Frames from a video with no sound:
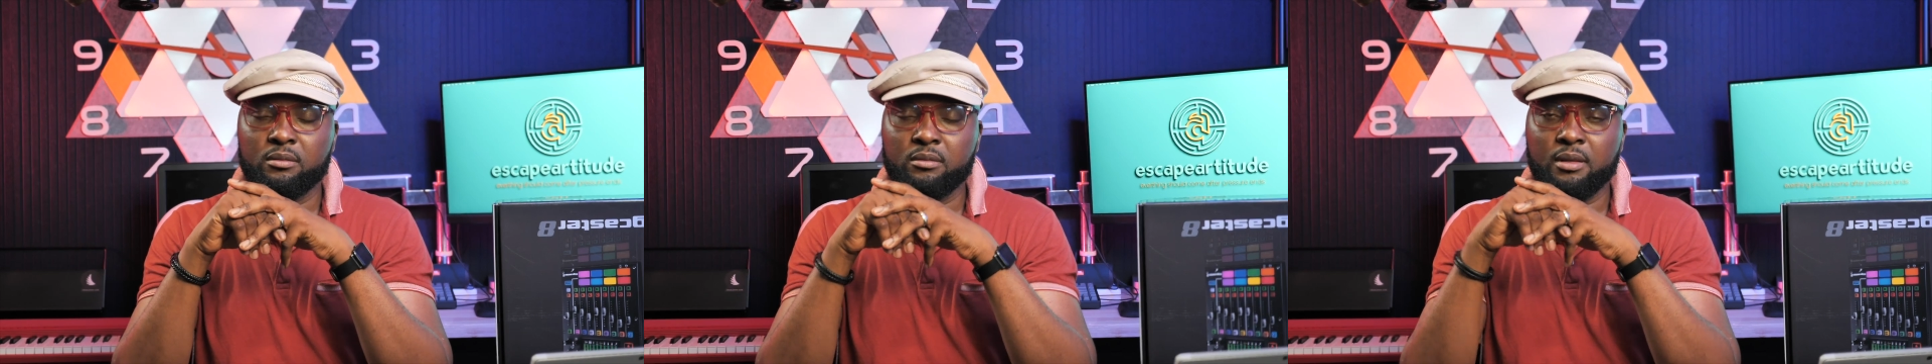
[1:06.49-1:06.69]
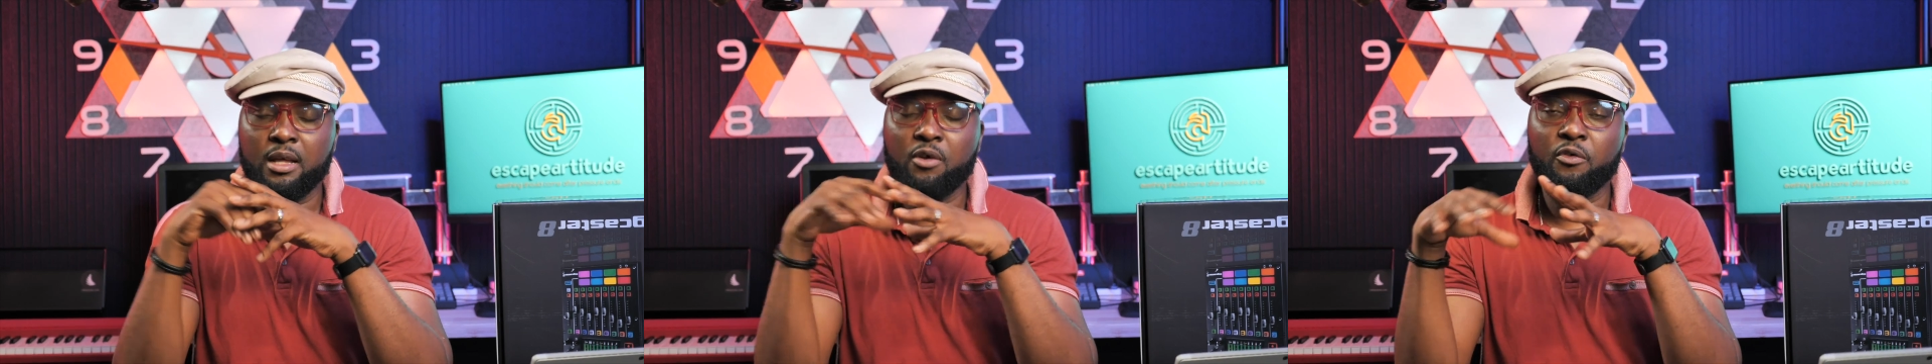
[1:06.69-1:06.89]

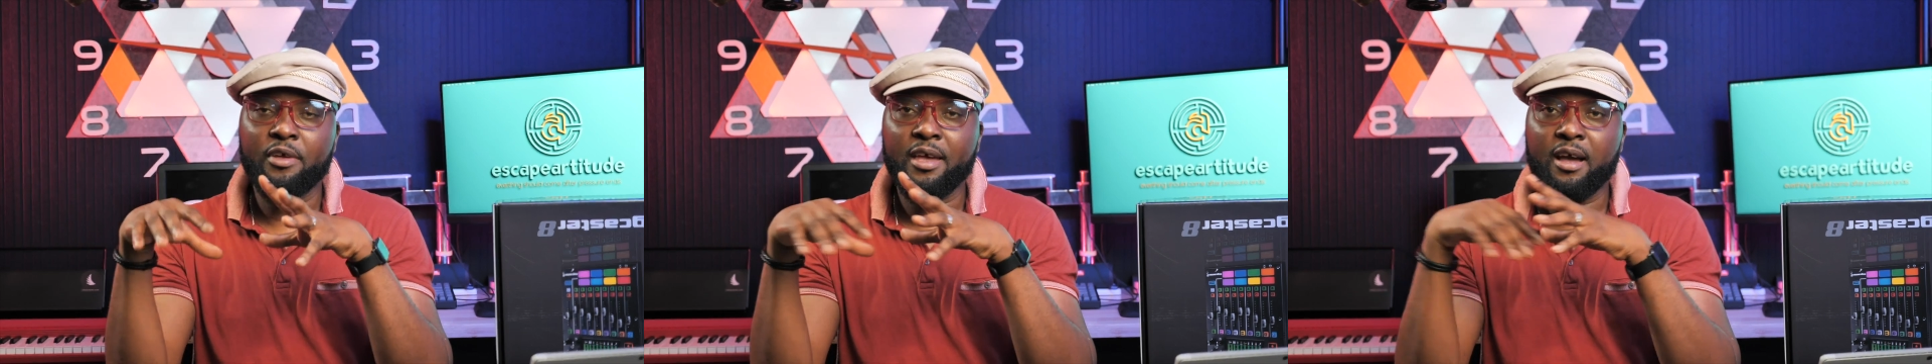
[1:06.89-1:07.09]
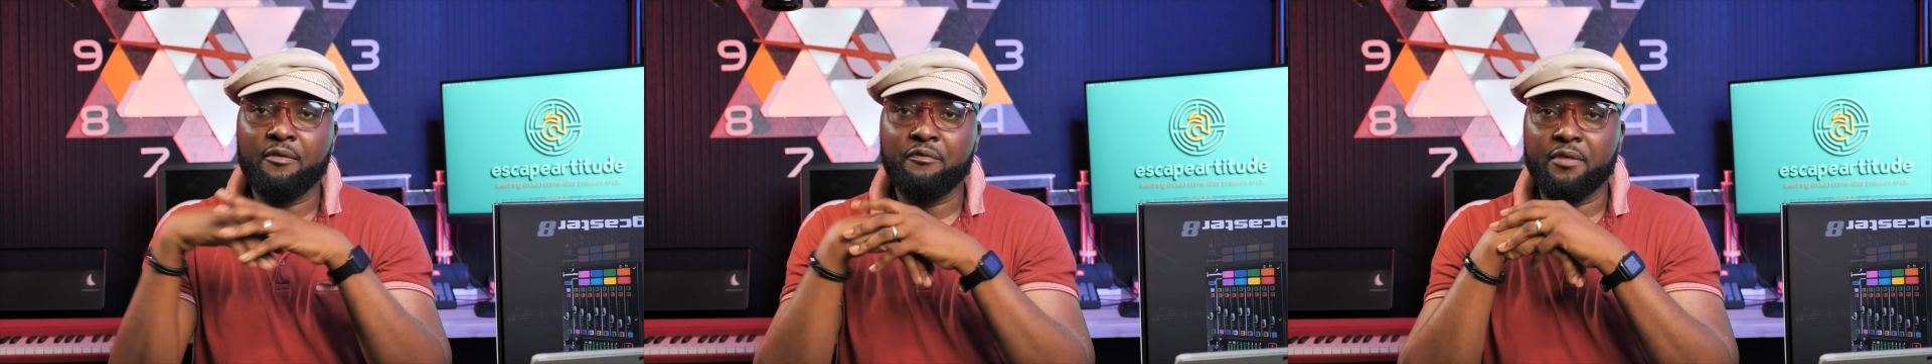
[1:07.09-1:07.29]
that we
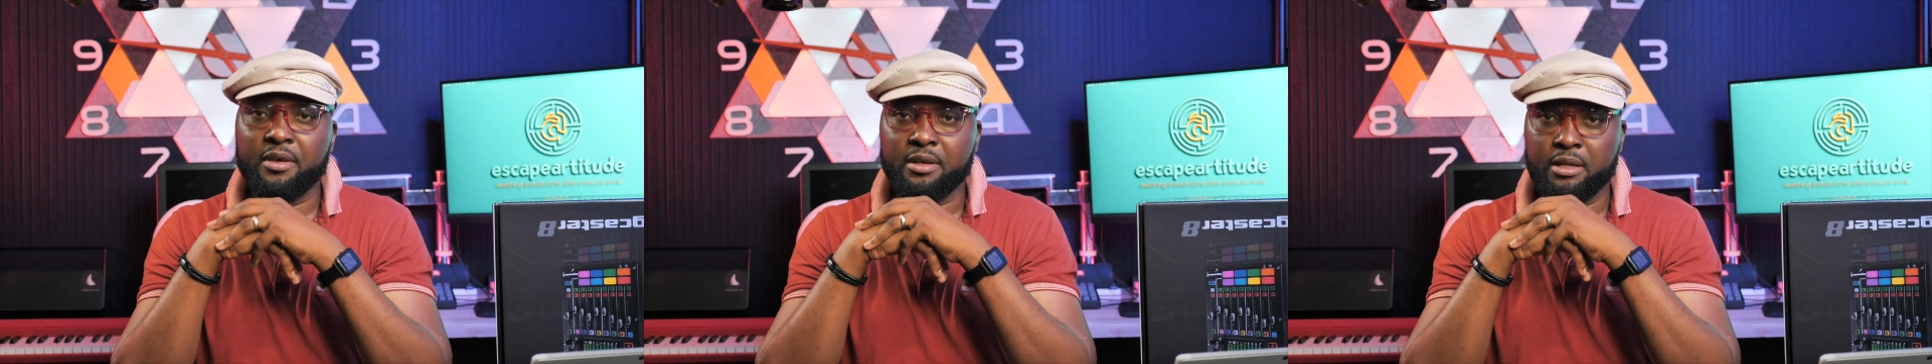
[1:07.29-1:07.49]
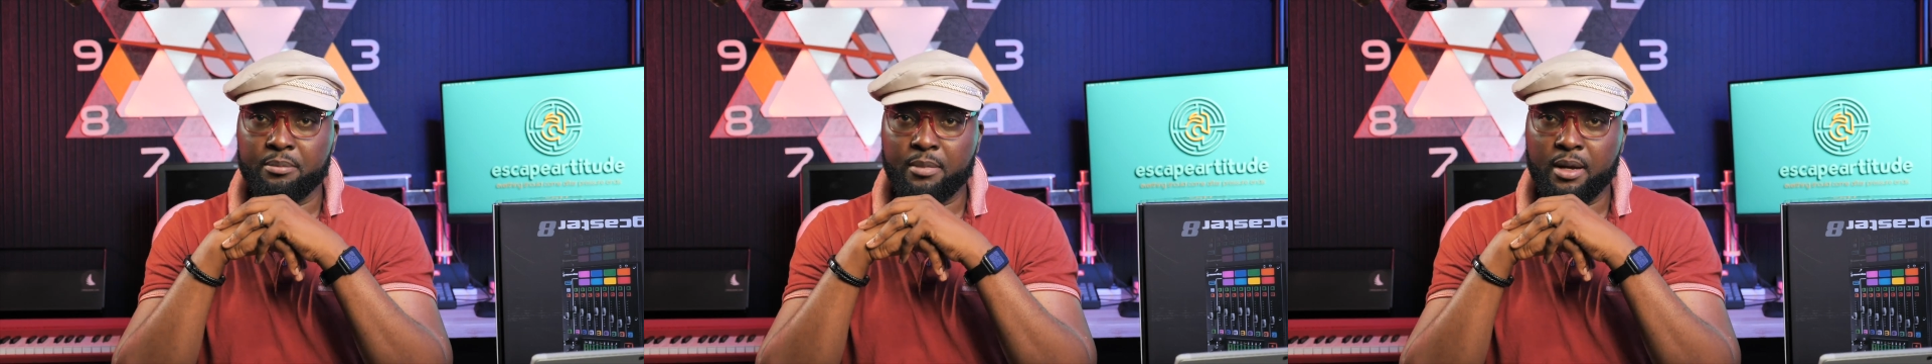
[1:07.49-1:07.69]
have
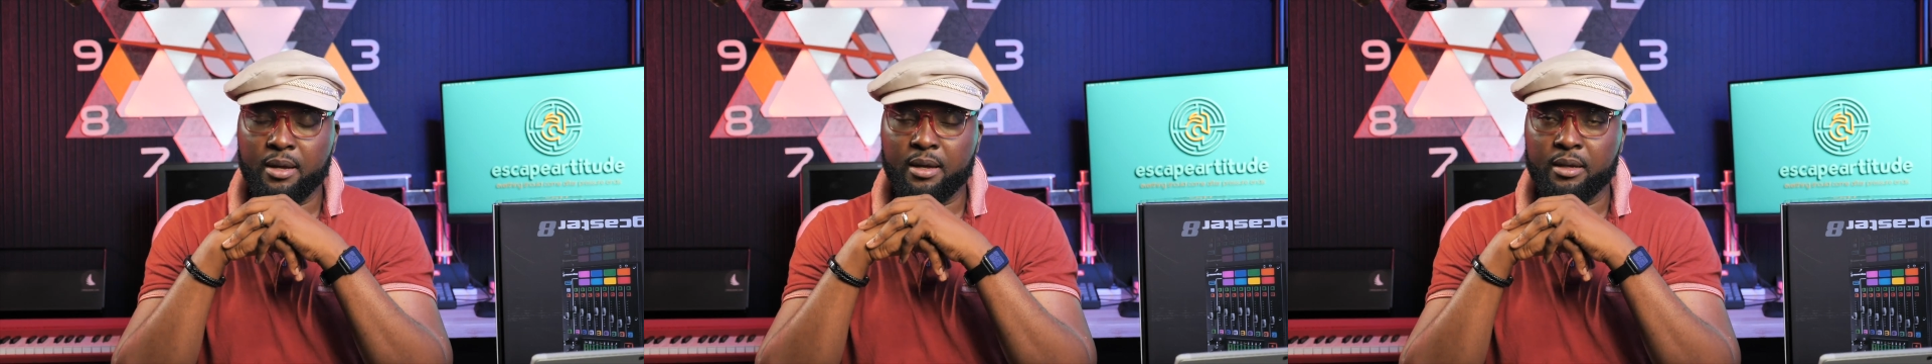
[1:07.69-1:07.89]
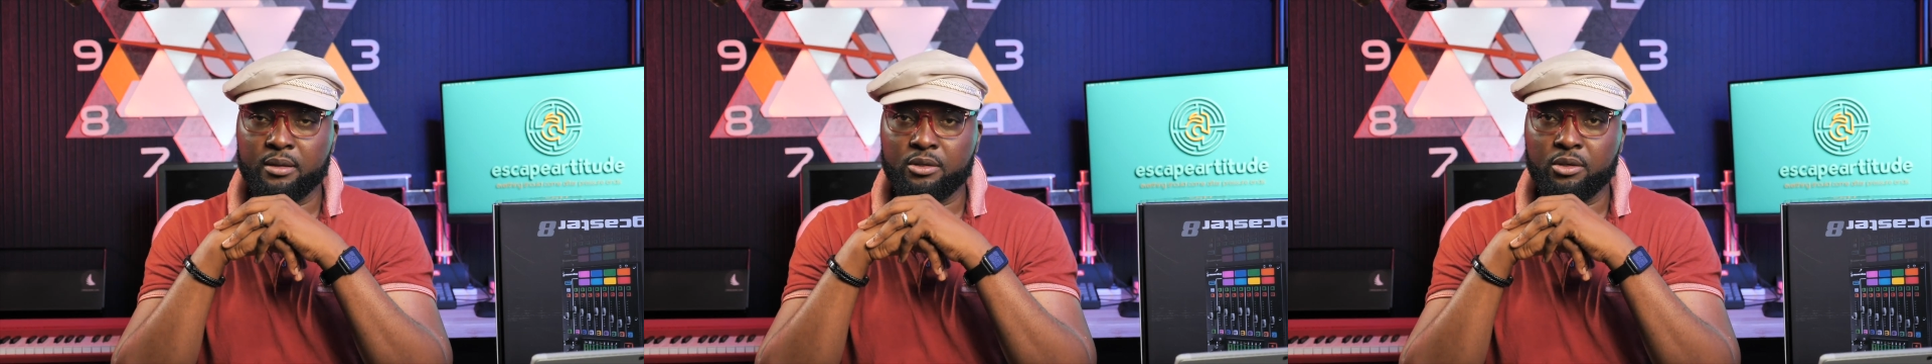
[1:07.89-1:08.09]
in the
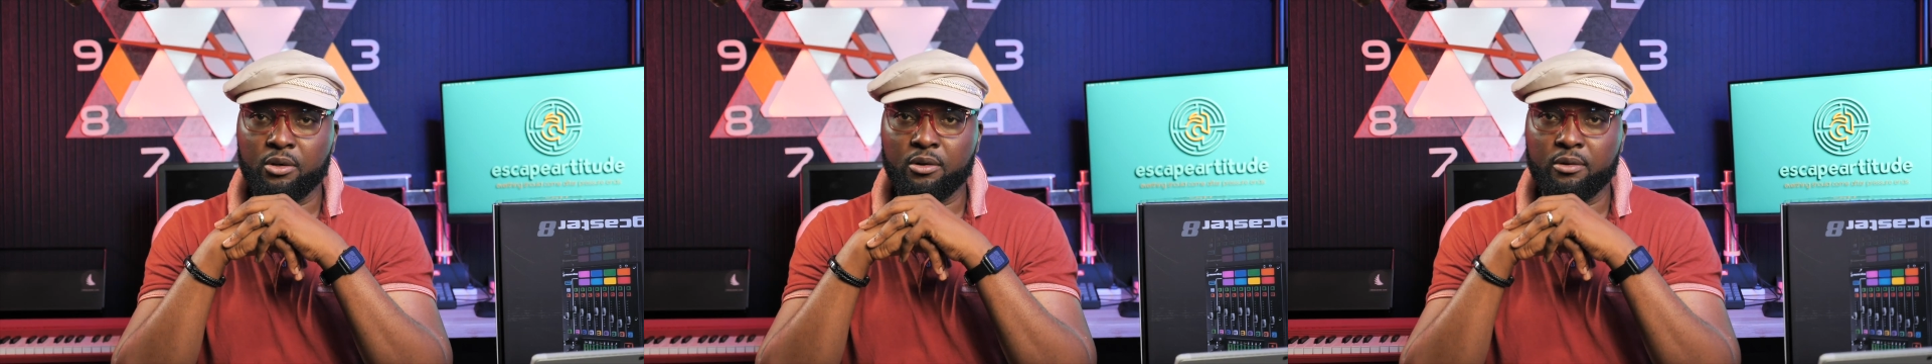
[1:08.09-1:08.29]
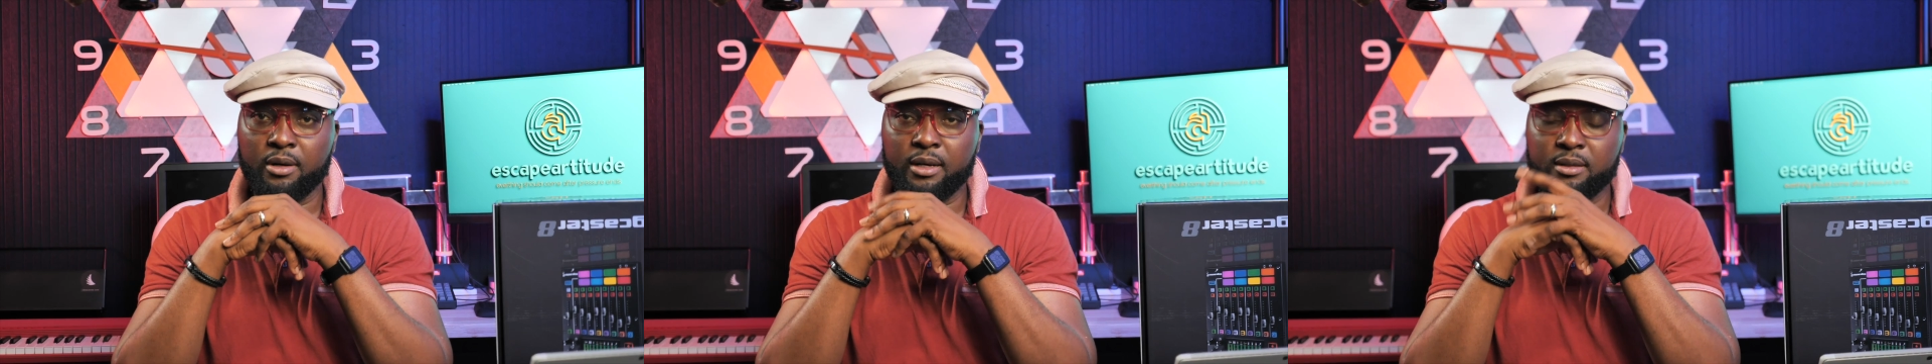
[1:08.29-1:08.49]
market.
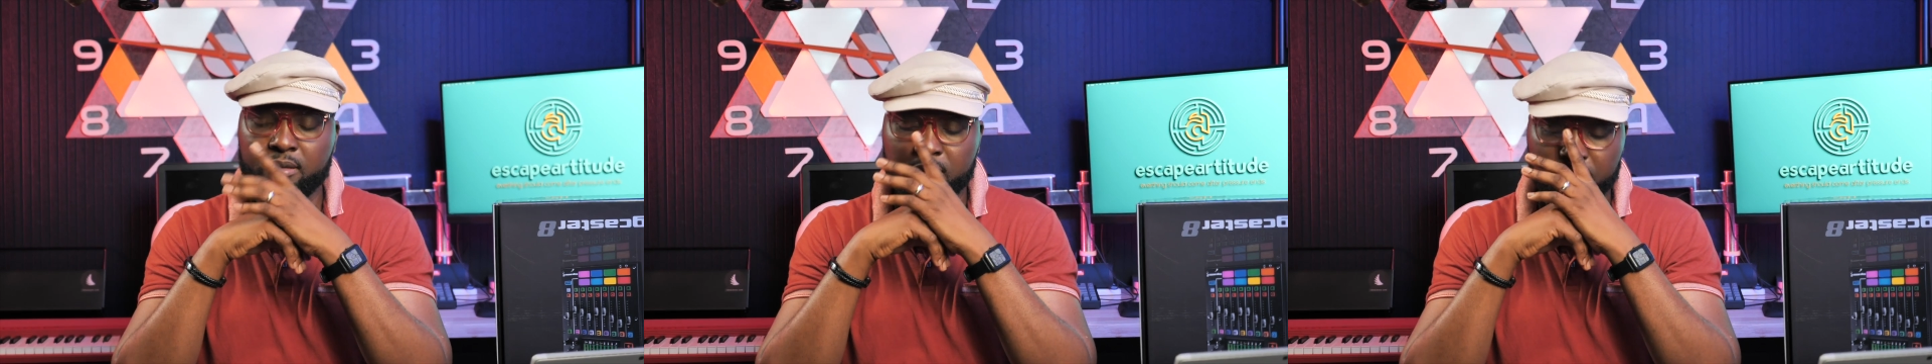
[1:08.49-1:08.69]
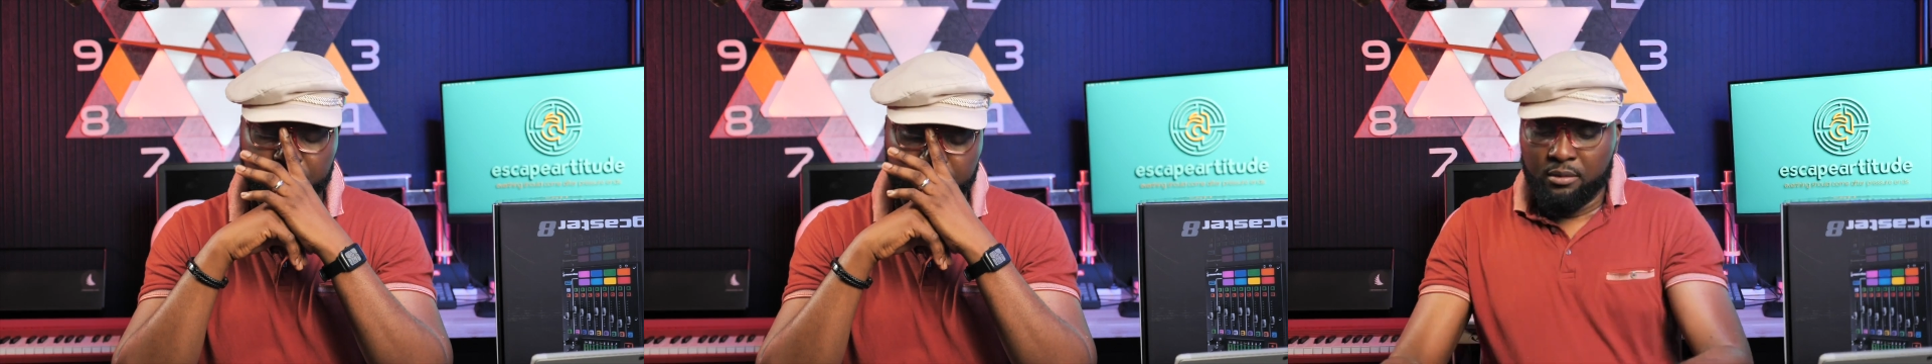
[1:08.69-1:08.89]
All
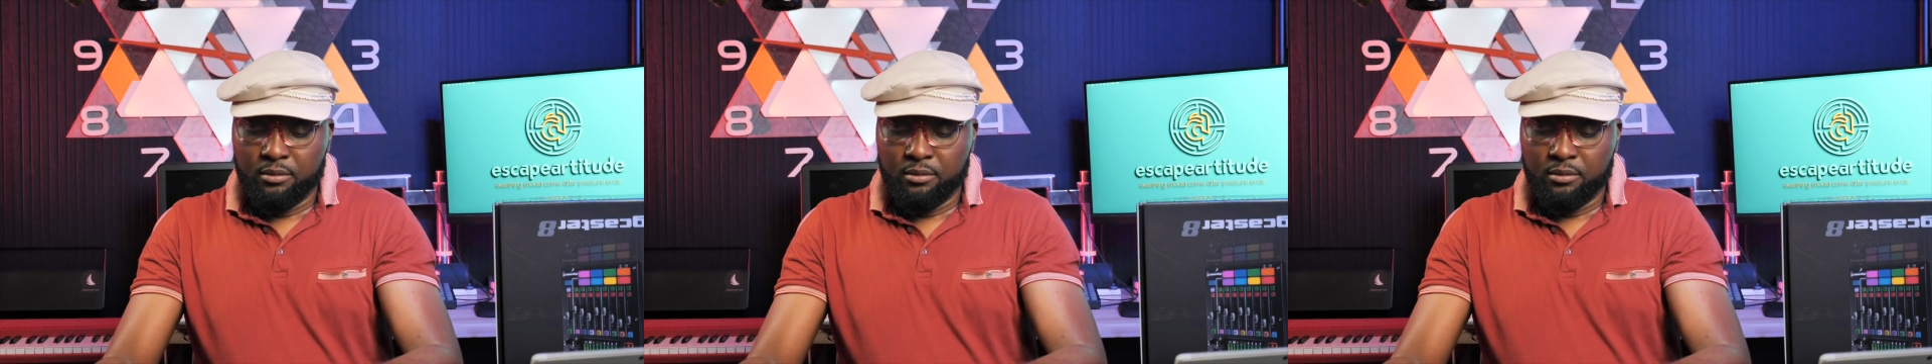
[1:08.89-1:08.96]
right.